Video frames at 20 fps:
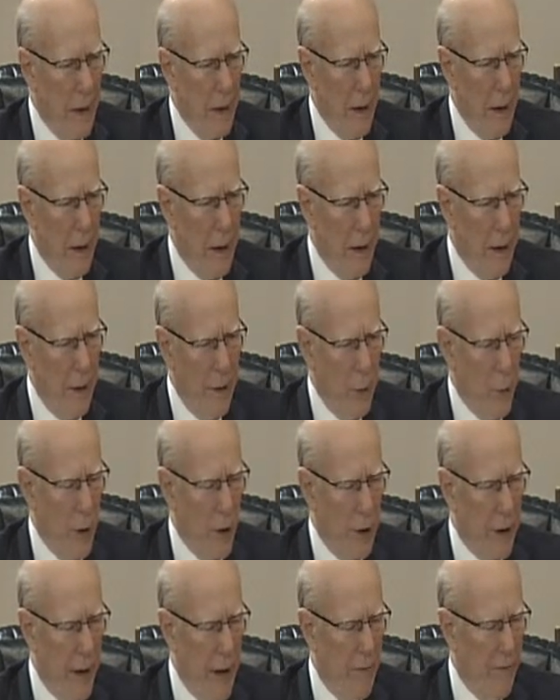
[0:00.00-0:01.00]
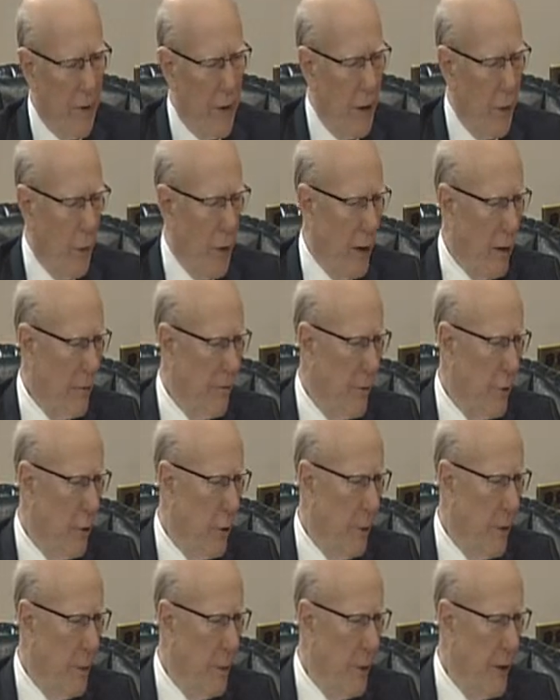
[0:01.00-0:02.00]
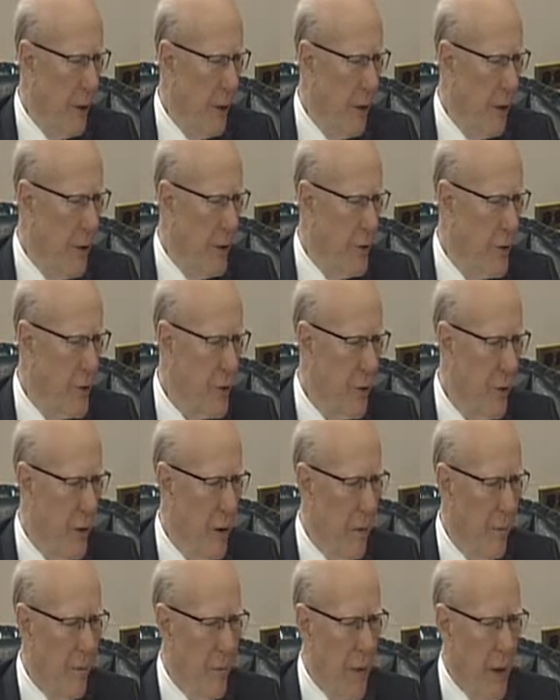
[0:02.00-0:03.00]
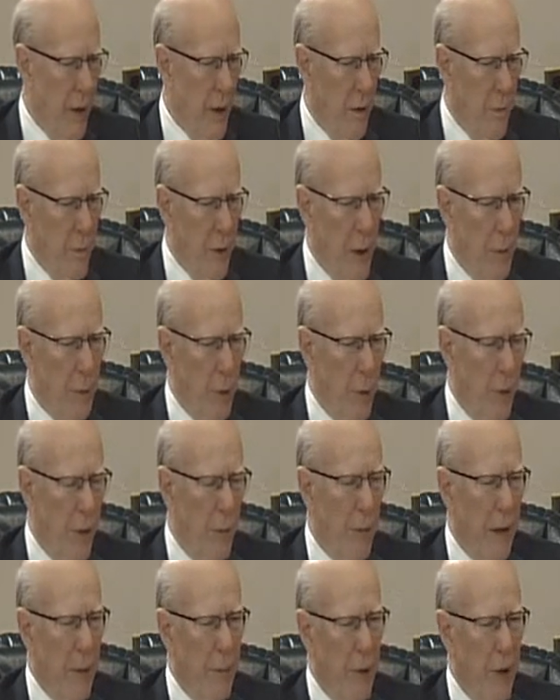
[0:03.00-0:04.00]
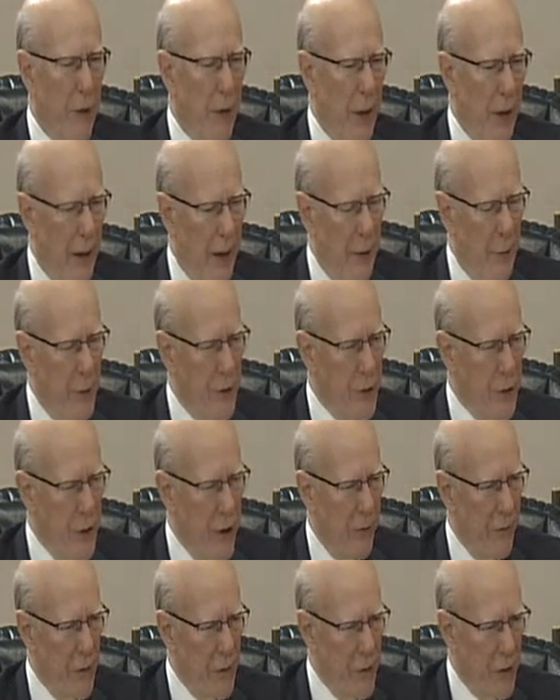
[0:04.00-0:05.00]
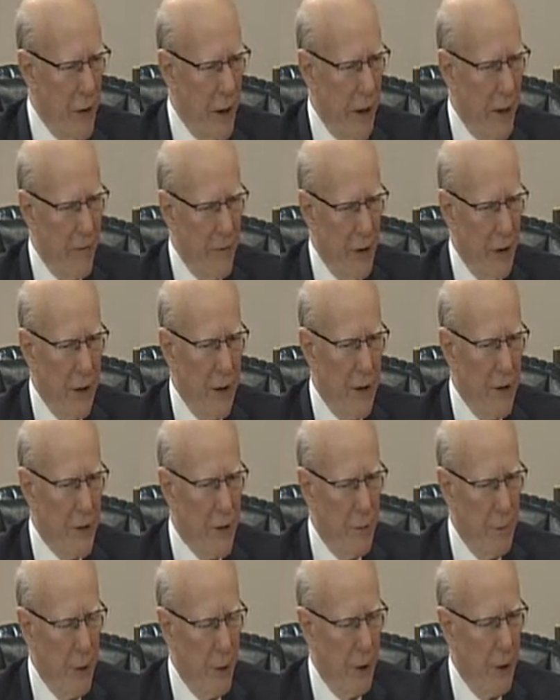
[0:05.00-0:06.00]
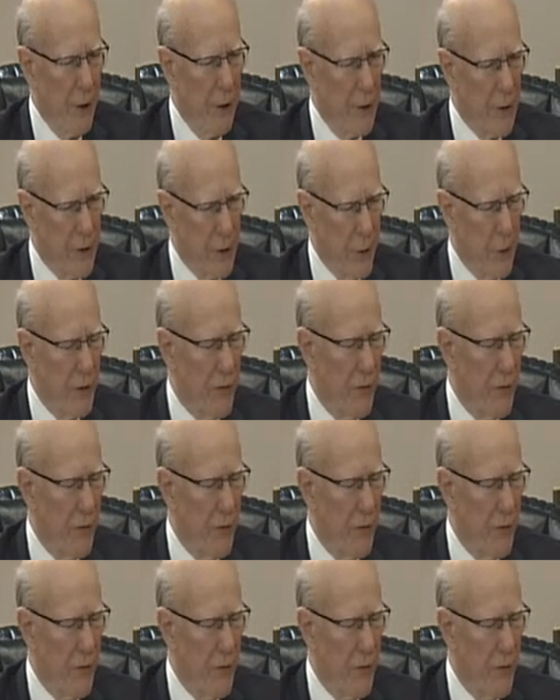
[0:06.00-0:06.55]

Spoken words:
And it worked out very well for me, because people remembered that I was chief of staff to Keith Sebelius, who was